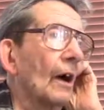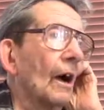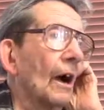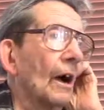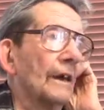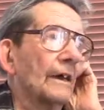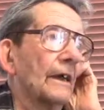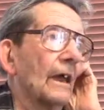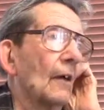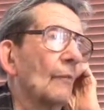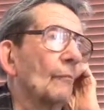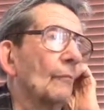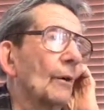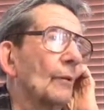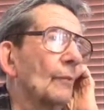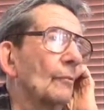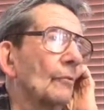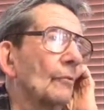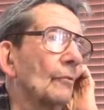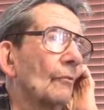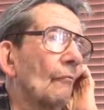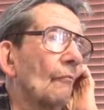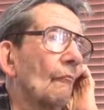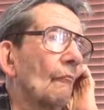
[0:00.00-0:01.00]
I can't
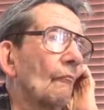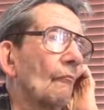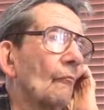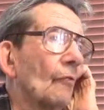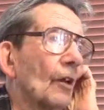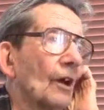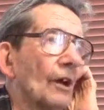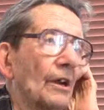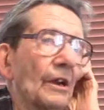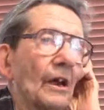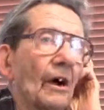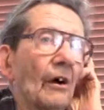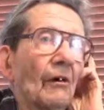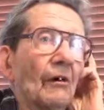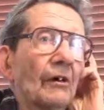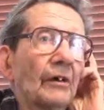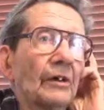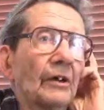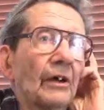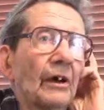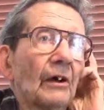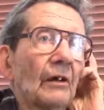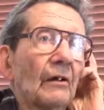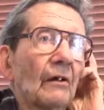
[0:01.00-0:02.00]
remember right now. I
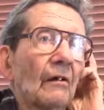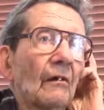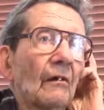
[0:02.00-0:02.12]
can't.